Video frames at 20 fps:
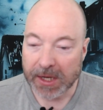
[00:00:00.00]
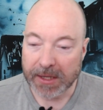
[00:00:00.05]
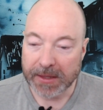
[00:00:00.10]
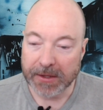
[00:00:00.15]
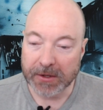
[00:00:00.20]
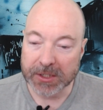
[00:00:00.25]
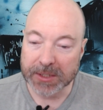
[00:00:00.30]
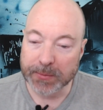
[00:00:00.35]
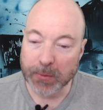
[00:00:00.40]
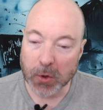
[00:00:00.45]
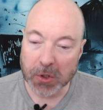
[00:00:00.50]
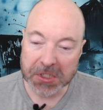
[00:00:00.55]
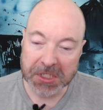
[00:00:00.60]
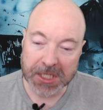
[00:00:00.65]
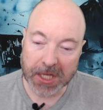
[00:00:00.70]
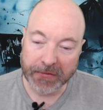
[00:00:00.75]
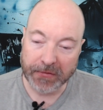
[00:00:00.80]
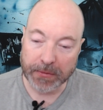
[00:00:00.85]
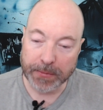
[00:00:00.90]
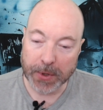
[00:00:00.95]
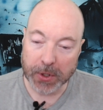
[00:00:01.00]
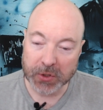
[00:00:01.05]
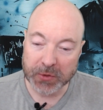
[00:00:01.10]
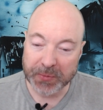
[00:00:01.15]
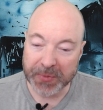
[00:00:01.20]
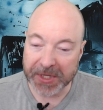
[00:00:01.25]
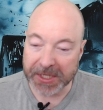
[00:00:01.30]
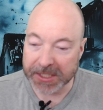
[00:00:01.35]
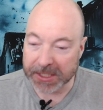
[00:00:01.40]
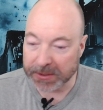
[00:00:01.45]
There's more stuff about
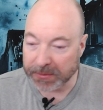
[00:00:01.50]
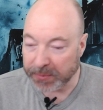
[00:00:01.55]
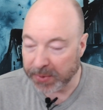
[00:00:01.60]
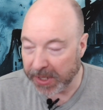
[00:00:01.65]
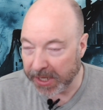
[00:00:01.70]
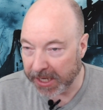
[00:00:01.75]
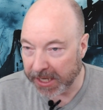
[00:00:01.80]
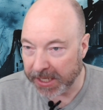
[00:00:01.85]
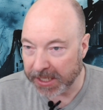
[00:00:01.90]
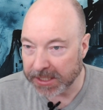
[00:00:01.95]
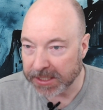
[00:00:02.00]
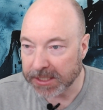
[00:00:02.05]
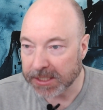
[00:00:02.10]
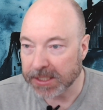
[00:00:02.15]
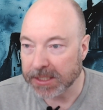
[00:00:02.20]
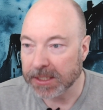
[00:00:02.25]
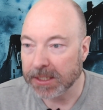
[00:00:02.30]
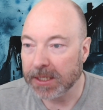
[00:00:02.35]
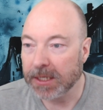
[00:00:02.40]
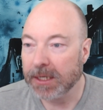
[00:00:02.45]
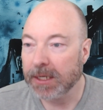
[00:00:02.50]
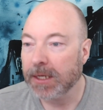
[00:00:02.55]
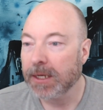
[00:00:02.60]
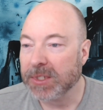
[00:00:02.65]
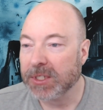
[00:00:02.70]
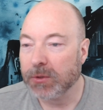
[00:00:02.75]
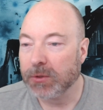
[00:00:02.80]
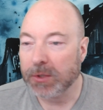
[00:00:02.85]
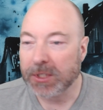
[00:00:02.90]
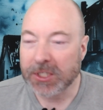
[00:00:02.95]
Pete and Pace.
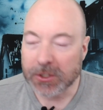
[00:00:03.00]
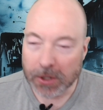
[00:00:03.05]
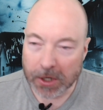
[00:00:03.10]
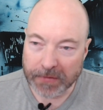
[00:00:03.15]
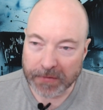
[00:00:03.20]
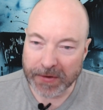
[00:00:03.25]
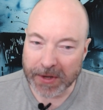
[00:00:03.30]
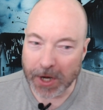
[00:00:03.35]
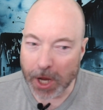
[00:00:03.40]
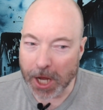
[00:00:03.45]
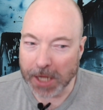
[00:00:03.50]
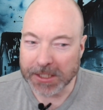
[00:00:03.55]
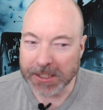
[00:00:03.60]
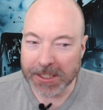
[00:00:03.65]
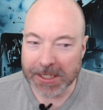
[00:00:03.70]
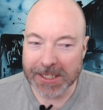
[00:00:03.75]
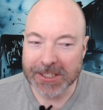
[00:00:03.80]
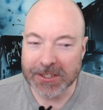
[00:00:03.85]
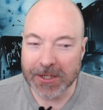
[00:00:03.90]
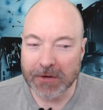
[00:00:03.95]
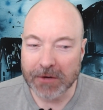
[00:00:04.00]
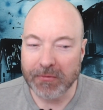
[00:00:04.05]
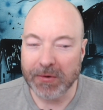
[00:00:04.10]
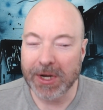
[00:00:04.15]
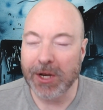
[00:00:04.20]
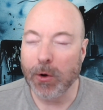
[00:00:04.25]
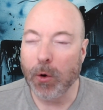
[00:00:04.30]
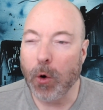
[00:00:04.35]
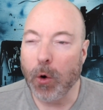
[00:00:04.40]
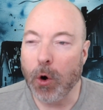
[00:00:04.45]
So it's sort of a lot, and it's not
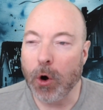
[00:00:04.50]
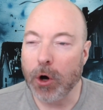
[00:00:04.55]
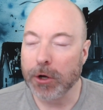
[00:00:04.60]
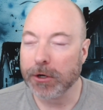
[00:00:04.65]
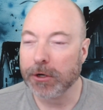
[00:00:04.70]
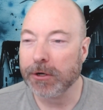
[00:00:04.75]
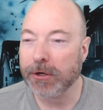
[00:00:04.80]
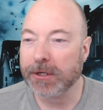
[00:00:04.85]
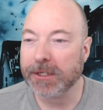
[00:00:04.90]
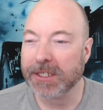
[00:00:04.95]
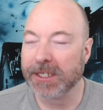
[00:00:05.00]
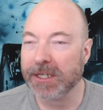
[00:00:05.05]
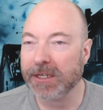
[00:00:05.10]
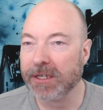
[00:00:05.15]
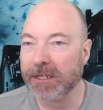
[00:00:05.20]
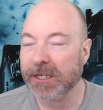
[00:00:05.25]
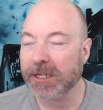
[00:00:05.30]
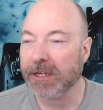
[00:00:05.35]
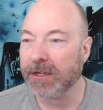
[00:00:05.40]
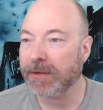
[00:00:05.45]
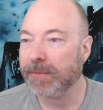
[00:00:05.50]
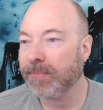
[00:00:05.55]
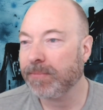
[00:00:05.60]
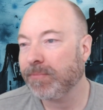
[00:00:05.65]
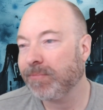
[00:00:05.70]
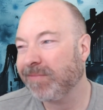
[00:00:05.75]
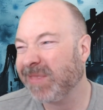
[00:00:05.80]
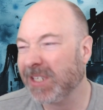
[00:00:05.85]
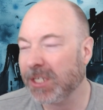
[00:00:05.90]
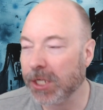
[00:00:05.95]
really ordered in a
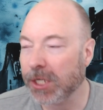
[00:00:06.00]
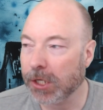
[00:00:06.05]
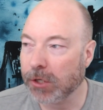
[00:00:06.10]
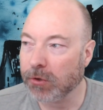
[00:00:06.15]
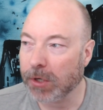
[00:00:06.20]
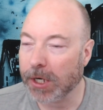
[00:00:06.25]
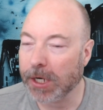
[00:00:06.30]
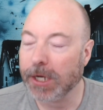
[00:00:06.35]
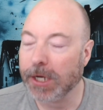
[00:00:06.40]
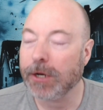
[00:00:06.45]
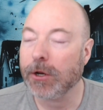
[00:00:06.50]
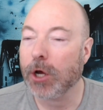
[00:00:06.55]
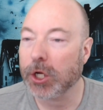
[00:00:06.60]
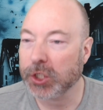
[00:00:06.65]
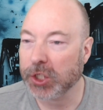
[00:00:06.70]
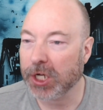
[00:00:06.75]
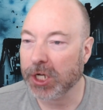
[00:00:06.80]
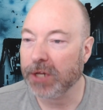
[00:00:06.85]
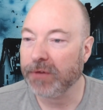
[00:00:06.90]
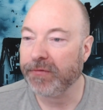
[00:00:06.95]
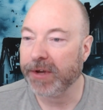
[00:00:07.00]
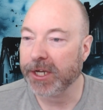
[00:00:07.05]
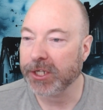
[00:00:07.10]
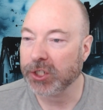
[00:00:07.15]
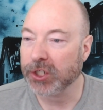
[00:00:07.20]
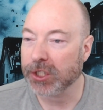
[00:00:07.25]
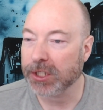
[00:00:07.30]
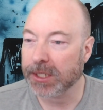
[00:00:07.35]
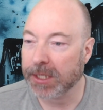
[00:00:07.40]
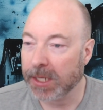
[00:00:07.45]
particularly logical
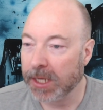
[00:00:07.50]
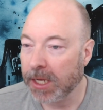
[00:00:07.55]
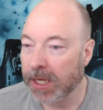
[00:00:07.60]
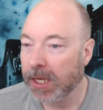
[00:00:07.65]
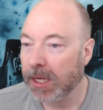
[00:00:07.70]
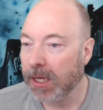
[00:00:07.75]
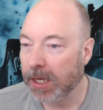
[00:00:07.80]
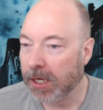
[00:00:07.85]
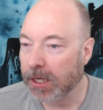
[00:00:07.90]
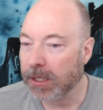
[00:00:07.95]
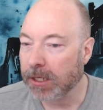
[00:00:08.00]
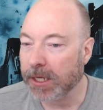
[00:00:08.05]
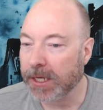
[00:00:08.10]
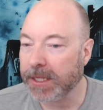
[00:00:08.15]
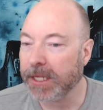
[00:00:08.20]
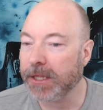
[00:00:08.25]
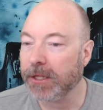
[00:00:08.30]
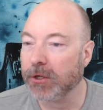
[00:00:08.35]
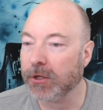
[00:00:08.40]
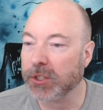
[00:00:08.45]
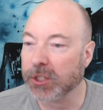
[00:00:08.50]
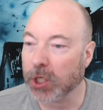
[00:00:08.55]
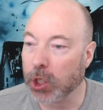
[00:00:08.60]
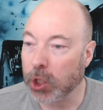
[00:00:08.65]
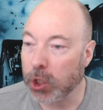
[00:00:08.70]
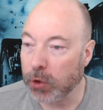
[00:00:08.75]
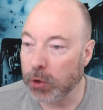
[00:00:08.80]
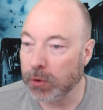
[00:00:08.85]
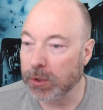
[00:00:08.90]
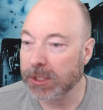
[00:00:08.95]
fashion. And then there's a
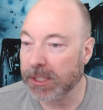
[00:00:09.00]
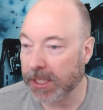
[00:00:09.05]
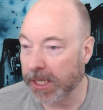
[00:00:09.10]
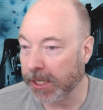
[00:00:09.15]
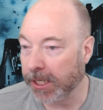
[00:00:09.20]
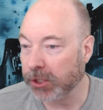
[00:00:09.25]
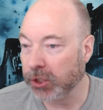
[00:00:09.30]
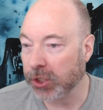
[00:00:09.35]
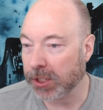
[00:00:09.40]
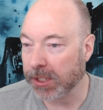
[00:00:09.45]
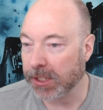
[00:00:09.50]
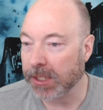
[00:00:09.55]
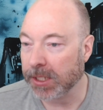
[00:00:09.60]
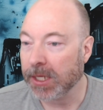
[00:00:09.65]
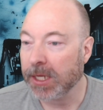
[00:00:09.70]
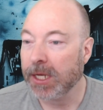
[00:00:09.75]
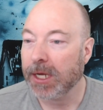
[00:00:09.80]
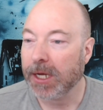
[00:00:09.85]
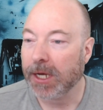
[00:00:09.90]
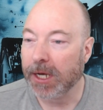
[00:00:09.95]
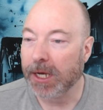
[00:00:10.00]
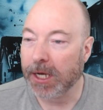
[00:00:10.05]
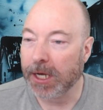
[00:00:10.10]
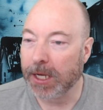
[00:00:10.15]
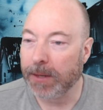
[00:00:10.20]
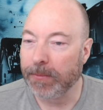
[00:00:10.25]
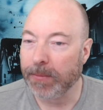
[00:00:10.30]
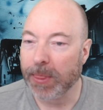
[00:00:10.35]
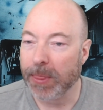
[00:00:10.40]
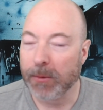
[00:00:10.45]
clues section,
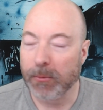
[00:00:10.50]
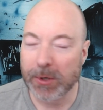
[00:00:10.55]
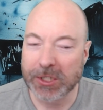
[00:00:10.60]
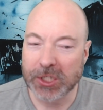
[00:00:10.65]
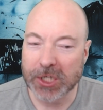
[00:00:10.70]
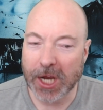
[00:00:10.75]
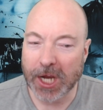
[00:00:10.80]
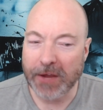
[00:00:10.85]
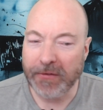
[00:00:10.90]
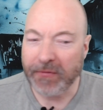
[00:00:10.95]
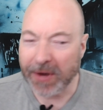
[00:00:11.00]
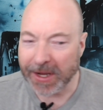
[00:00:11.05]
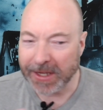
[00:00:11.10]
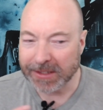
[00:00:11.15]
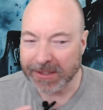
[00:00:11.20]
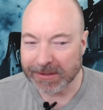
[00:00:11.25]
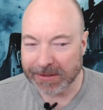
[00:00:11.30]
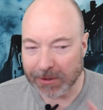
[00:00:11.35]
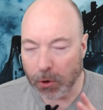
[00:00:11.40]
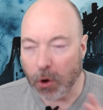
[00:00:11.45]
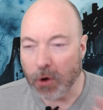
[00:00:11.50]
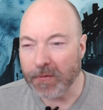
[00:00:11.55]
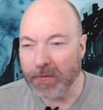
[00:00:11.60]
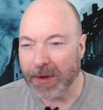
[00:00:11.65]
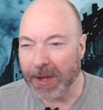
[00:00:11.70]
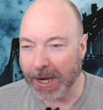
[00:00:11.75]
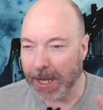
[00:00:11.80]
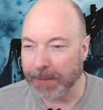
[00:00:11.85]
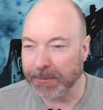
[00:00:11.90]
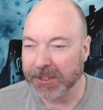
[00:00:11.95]
which I find
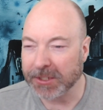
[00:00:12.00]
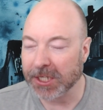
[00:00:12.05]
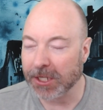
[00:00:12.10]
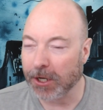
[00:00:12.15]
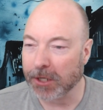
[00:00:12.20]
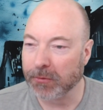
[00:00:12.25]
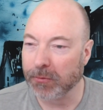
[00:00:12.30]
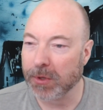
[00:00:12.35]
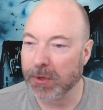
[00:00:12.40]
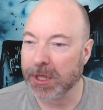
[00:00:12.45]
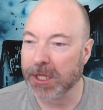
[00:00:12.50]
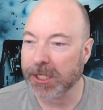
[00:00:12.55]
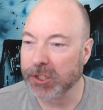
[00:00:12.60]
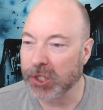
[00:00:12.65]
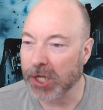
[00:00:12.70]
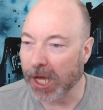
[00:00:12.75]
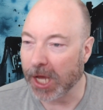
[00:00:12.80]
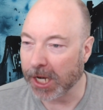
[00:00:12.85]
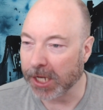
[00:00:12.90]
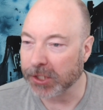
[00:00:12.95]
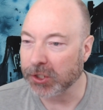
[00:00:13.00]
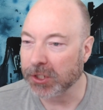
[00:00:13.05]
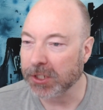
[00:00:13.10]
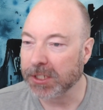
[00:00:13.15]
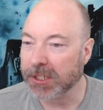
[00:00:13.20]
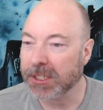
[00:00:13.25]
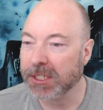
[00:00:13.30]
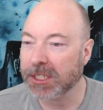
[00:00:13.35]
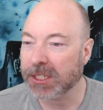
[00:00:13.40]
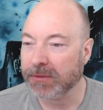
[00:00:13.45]
overlaps a lot with the
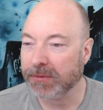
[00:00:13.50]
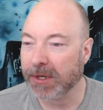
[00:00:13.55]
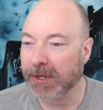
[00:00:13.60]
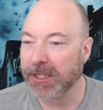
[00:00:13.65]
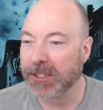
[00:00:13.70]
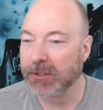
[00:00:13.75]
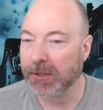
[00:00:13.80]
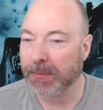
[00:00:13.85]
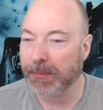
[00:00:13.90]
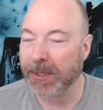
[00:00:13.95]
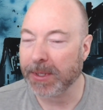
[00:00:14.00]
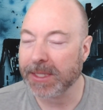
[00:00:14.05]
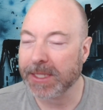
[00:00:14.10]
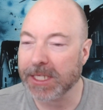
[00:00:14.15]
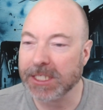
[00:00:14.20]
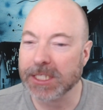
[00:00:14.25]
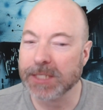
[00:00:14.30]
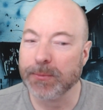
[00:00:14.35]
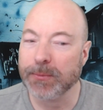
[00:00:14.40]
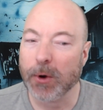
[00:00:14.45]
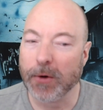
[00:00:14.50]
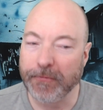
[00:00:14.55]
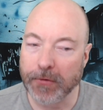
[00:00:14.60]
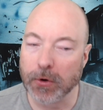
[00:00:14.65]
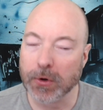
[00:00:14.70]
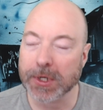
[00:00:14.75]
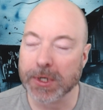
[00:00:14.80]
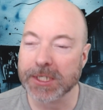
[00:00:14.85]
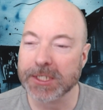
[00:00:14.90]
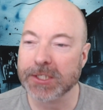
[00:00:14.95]
challenges, right? So, but this is more
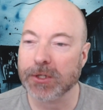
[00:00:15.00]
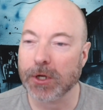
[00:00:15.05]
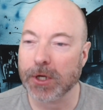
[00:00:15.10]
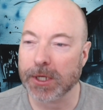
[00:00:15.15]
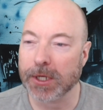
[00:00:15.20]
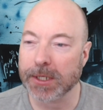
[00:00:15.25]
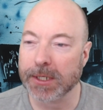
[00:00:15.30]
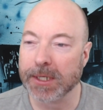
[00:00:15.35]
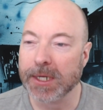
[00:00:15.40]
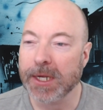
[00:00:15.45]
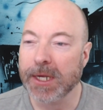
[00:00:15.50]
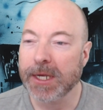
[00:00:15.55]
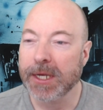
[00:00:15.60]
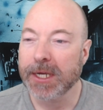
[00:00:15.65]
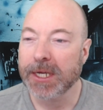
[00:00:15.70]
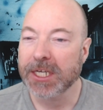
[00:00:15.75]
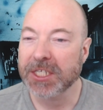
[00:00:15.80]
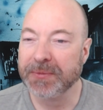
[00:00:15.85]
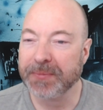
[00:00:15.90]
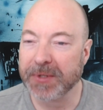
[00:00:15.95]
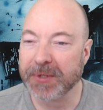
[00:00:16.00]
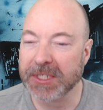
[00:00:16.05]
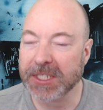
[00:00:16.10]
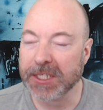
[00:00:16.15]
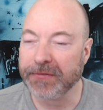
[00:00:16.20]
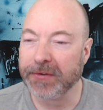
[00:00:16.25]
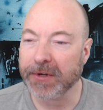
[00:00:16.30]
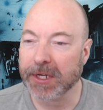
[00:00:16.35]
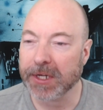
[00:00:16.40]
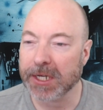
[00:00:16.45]
focused on
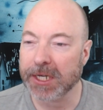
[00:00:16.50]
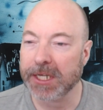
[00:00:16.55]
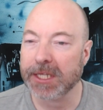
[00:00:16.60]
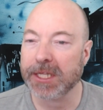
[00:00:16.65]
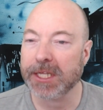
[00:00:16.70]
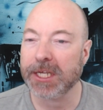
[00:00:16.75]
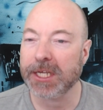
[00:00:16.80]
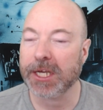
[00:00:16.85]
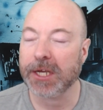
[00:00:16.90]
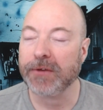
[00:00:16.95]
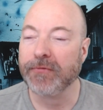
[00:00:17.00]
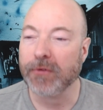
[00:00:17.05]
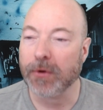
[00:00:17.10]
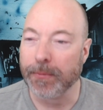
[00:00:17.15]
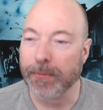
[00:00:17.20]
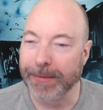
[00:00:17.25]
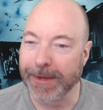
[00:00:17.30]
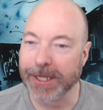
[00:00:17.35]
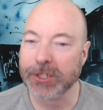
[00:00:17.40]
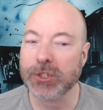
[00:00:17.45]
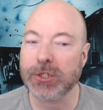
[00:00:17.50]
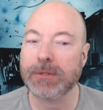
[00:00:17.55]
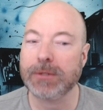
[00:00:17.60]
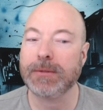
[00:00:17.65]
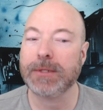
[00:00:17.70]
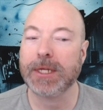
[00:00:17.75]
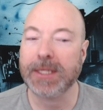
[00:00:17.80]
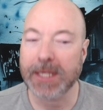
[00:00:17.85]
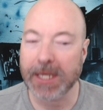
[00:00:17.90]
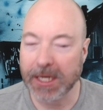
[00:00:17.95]
specifically the information
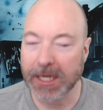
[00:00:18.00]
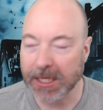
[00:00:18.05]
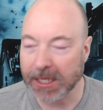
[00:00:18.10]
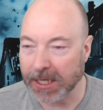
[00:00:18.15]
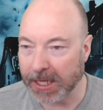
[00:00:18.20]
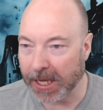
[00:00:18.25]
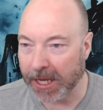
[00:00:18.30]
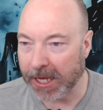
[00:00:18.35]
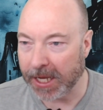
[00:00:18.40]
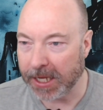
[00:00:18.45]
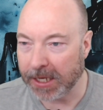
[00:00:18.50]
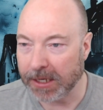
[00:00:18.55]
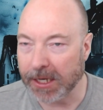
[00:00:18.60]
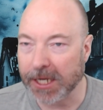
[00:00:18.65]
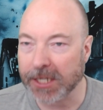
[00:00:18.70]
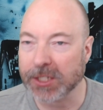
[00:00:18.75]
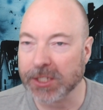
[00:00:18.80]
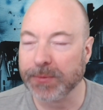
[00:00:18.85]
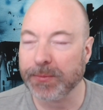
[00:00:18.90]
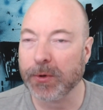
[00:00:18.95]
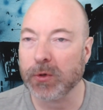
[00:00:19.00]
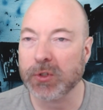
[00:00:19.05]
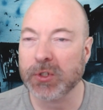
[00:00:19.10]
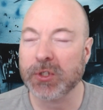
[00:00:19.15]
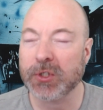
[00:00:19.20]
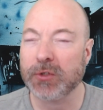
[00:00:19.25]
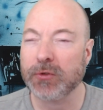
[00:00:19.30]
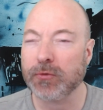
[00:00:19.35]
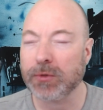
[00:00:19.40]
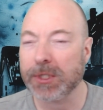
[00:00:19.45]
that they can gain as
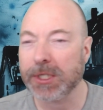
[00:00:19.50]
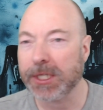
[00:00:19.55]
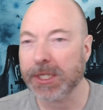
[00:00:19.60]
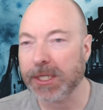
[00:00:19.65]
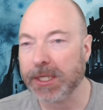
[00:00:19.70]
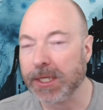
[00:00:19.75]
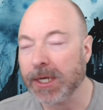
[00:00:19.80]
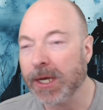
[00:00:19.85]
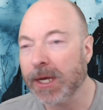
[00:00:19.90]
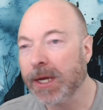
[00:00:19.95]
opposed to the